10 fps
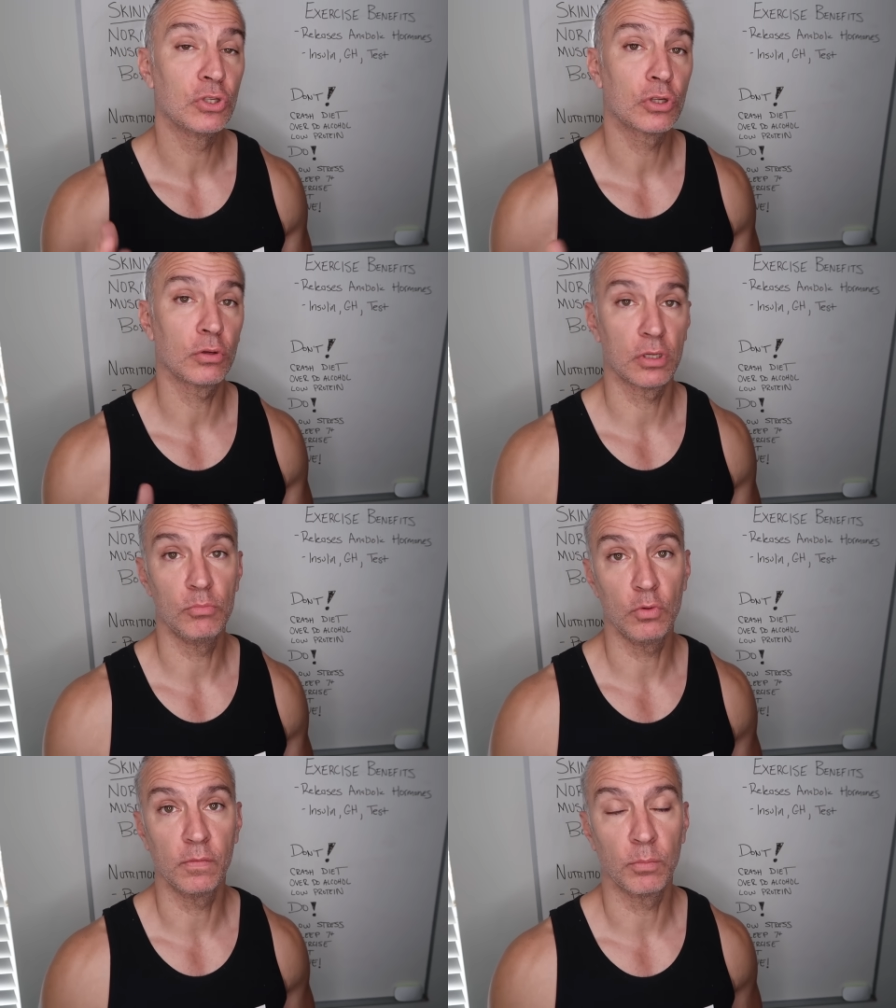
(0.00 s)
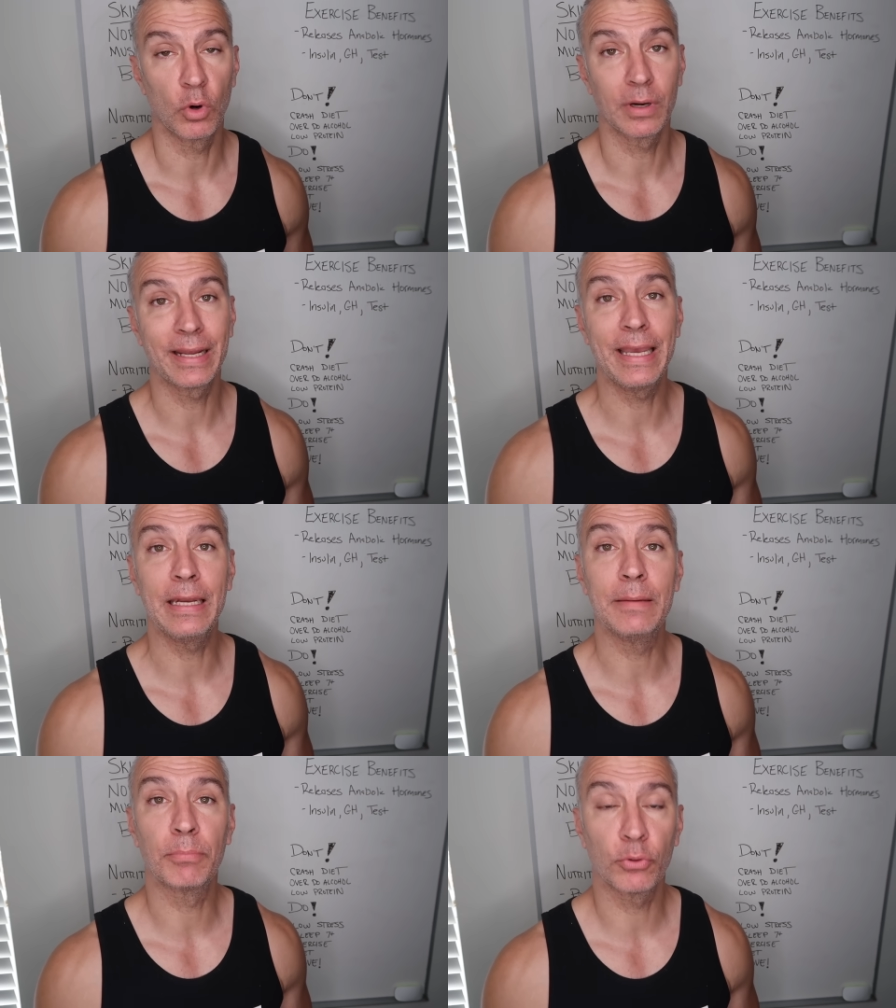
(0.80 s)
start to move more.
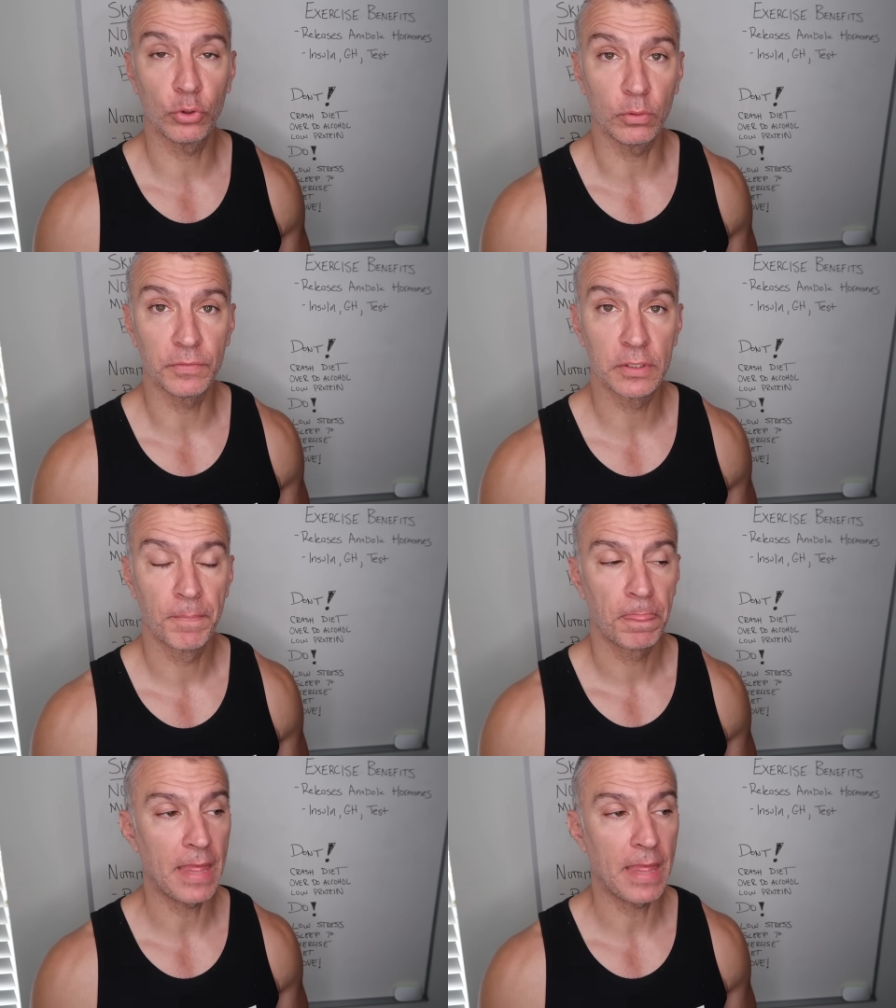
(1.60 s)
It improves.